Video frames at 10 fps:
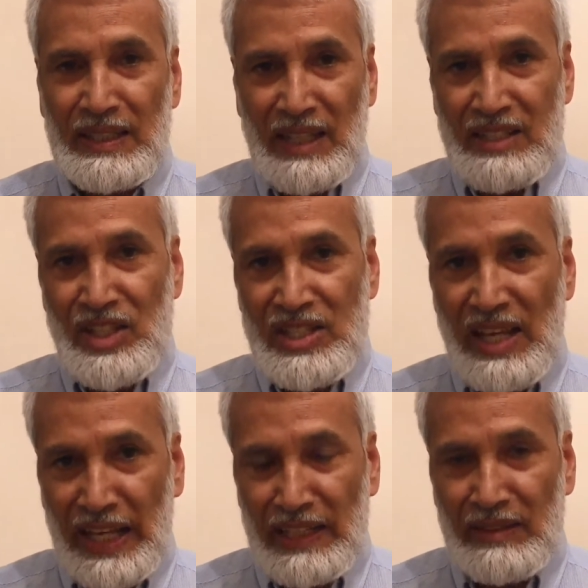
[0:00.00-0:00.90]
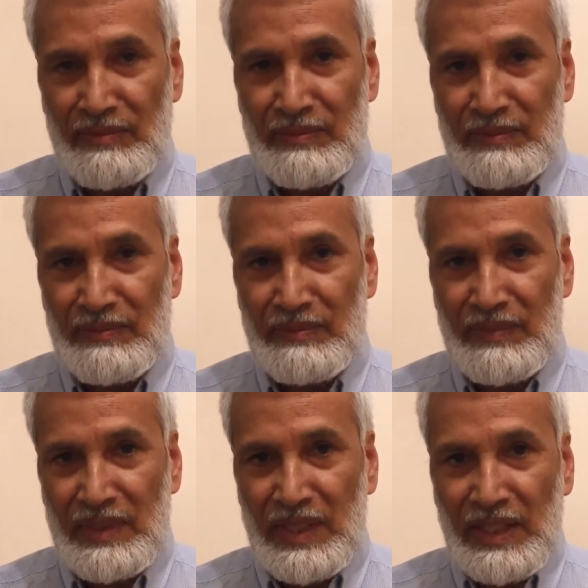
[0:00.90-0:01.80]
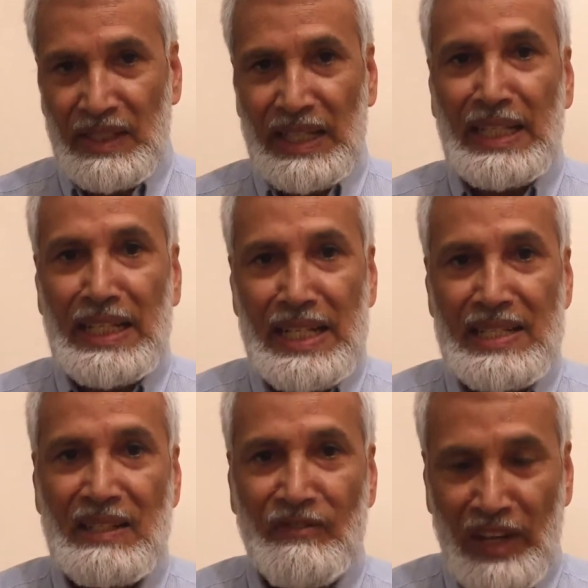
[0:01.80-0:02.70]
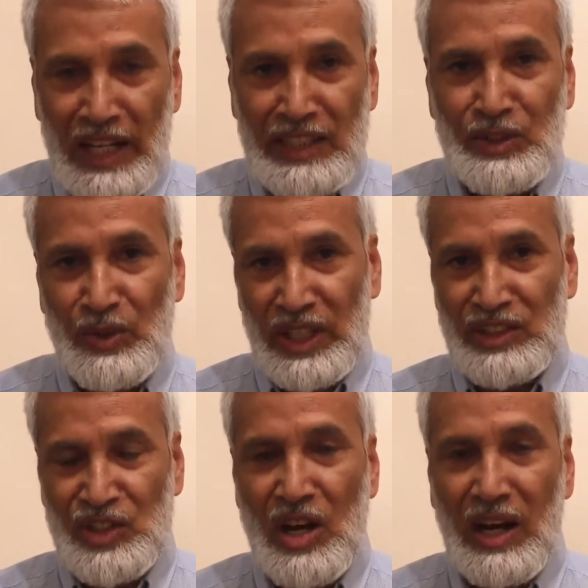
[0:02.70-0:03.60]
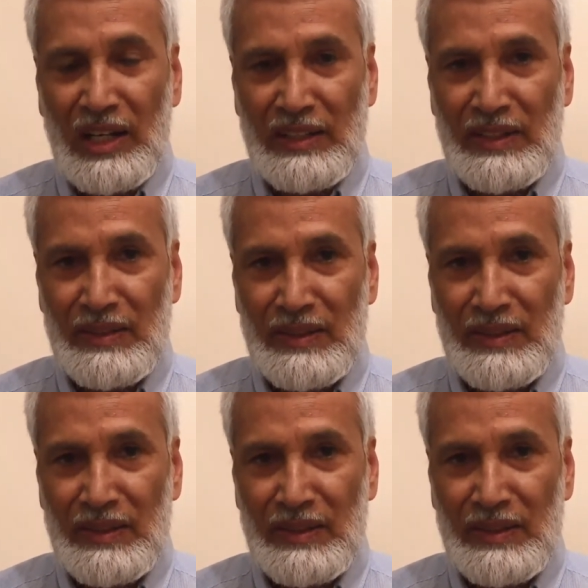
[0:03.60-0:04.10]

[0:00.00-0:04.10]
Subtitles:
There is a saying that it needs a village to raise a child.